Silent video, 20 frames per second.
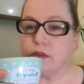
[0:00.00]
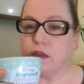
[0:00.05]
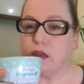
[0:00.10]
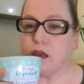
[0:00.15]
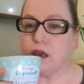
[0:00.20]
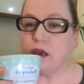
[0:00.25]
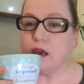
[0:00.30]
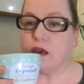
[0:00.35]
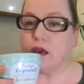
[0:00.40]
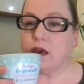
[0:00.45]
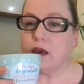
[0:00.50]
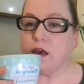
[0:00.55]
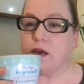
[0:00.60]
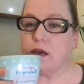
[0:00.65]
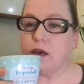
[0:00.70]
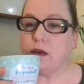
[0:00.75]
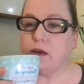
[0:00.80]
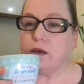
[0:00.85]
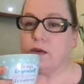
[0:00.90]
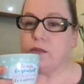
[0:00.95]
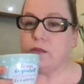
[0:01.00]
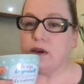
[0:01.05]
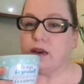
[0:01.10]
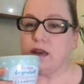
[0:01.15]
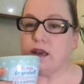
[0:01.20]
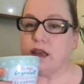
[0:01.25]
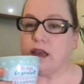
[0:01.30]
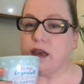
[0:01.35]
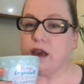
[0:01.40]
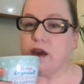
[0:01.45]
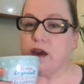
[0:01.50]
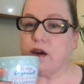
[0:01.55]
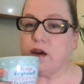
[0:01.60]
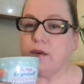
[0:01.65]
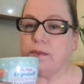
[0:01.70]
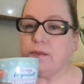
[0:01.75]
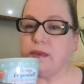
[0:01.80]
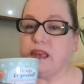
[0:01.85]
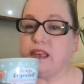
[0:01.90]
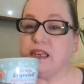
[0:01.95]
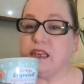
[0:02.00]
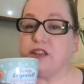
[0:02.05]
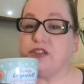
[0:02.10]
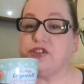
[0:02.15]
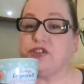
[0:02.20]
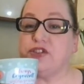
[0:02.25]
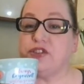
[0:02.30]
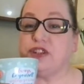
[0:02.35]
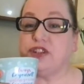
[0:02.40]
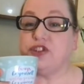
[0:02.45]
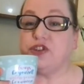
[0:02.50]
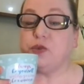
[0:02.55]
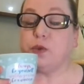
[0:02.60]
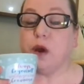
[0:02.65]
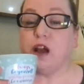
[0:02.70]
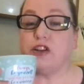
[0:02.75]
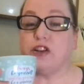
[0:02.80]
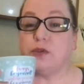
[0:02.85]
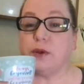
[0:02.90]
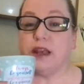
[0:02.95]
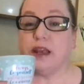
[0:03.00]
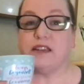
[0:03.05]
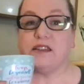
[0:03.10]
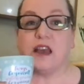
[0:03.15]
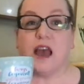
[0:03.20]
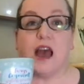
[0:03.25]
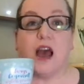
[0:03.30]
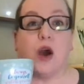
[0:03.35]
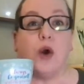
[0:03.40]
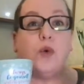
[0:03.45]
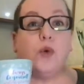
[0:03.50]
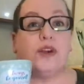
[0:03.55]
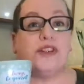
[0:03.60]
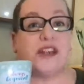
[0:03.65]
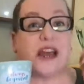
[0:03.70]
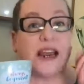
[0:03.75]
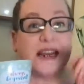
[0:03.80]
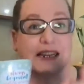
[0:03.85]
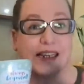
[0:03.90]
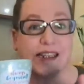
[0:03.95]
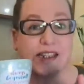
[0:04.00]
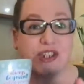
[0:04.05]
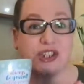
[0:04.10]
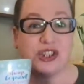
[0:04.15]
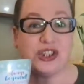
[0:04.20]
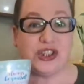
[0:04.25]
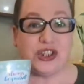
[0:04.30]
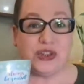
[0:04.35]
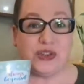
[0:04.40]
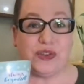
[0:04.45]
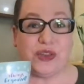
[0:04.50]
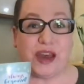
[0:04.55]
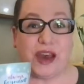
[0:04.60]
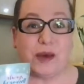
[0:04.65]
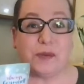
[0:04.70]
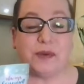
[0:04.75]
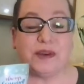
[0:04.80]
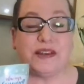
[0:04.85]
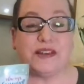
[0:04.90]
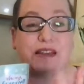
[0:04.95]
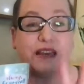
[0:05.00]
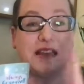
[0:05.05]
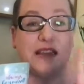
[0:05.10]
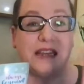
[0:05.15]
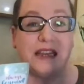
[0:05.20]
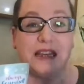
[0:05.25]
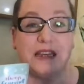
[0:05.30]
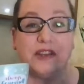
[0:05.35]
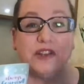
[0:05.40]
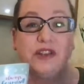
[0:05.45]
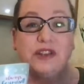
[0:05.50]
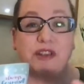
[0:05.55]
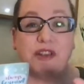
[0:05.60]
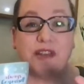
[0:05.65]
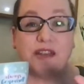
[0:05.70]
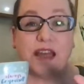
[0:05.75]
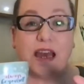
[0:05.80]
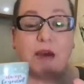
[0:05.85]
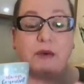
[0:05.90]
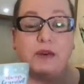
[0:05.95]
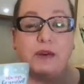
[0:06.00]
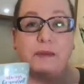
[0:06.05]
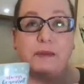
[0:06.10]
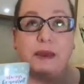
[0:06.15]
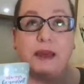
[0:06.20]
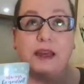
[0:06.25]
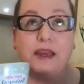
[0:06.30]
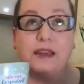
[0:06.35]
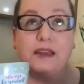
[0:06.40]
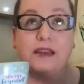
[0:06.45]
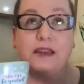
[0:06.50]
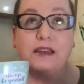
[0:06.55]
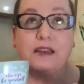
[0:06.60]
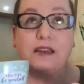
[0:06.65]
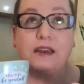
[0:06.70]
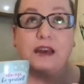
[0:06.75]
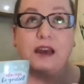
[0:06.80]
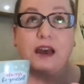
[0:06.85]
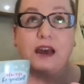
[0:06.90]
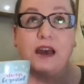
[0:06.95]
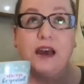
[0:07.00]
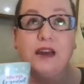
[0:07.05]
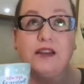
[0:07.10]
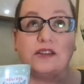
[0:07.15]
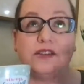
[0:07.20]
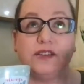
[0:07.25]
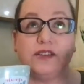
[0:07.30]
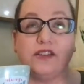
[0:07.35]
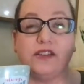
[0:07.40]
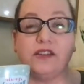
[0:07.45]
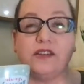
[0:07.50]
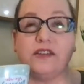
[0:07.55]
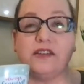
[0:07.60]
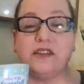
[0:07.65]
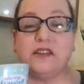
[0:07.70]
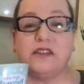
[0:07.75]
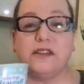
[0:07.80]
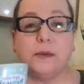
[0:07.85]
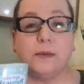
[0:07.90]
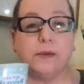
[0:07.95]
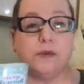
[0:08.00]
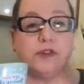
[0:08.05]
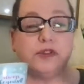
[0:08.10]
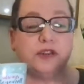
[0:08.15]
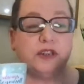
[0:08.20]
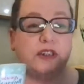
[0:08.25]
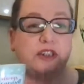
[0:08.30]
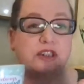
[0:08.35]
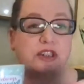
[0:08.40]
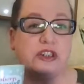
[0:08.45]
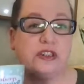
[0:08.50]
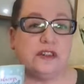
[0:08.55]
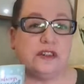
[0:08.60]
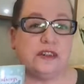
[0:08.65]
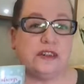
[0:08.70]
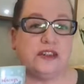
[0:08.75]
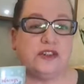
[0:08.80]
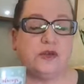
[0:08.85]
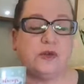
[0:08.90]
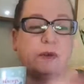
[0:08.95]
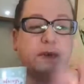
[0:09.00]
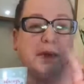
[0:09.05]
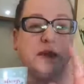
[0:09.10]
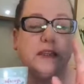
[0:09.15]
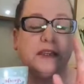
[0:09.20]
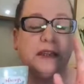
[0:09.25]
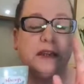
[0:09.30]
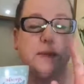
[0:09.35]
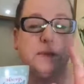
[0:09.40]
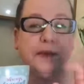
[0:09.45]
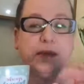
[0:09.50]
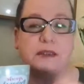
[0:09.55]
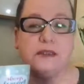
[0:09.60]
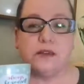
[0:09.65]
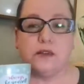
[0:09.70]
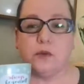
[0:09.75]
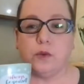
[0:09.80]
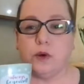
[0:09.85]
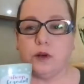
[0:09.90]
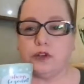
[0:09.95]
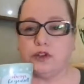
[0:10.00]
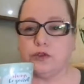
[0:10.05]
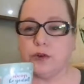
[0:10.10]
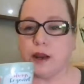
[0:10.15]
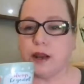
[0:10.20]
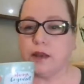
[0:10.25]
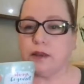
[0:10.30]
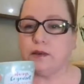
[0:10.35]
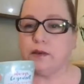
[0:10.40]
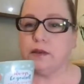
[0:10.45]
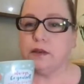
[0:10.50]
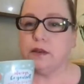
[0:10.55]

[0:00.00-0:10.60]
Right now, making Tunisian wash rags, which I need to do that because I think that would make just a simple Tunisian stitch would make an amazing wash rag.